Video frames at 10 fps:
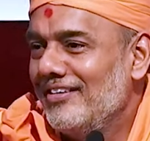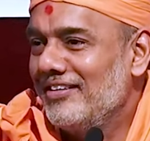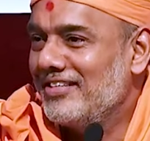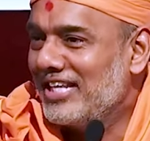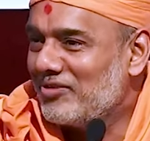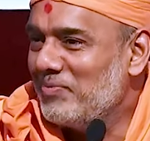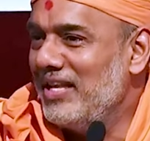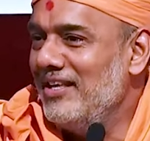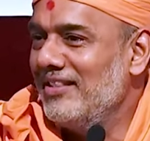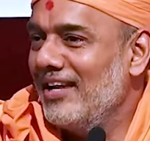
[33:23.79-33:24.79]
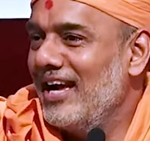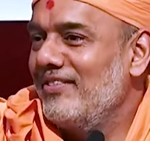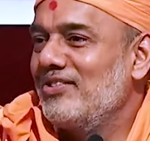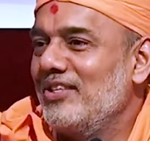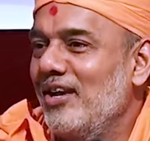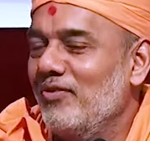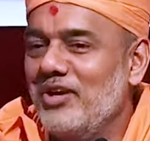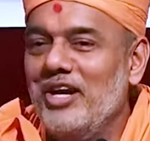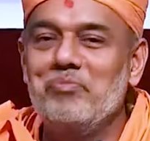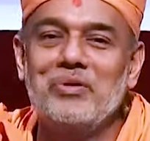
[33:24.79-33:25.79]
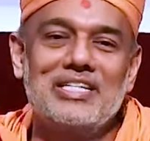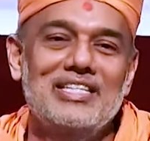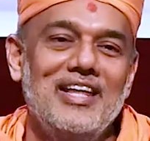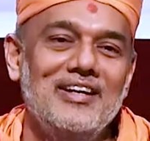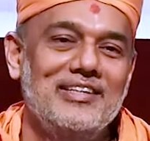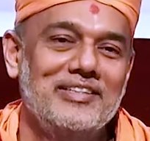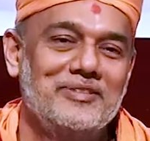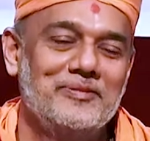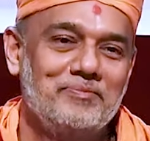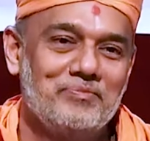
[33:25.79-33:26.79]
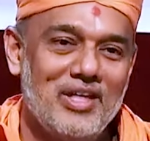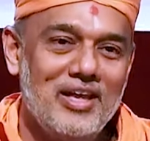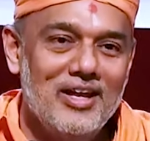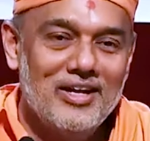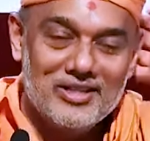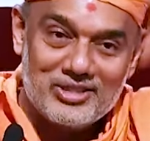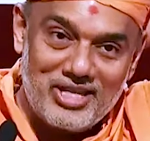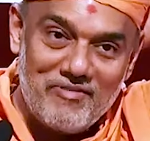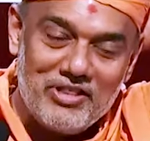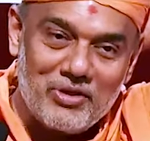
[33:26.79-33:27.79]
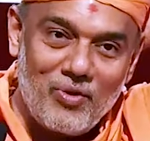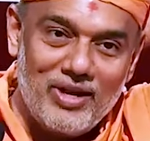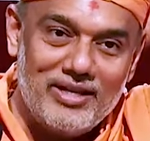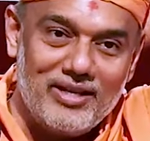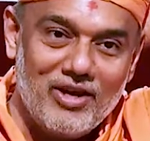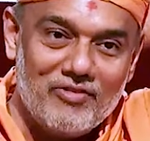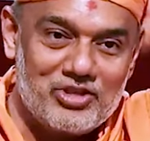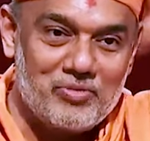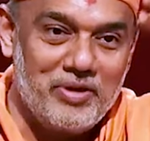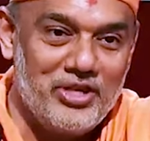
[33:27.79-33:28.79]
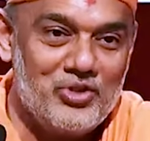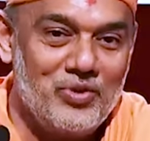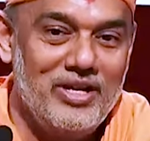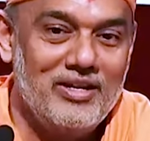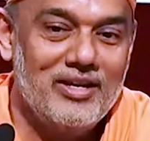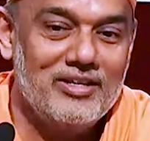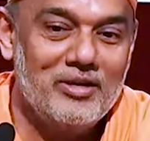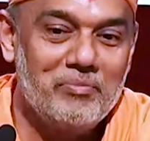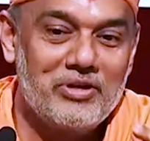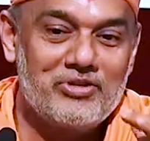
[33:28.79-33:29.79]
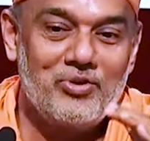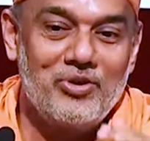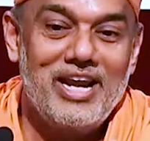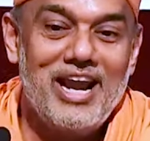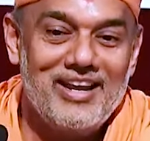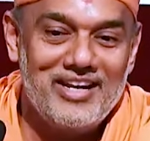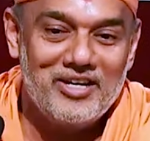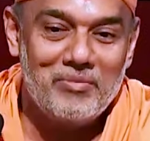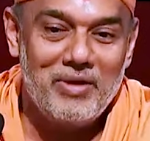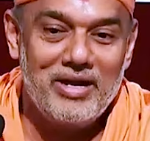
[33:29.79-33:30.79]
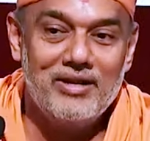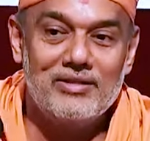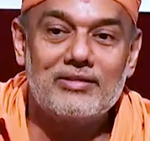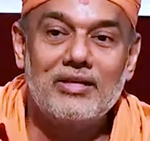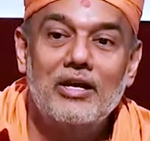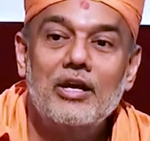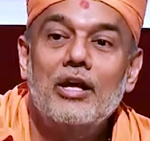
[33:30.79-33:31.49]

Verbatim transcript: This has been the lifestyle of great personalities. The seventh quality of a spiritually intelligent person or an enlightened mind is